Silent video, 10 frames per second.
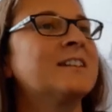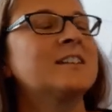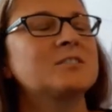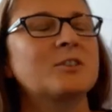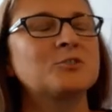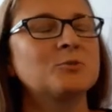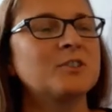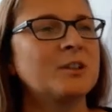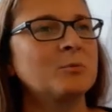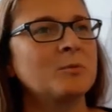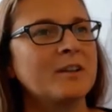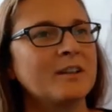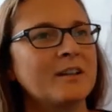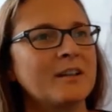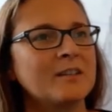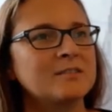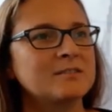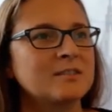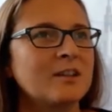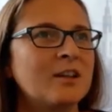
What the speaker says: So I joined HomeAway as a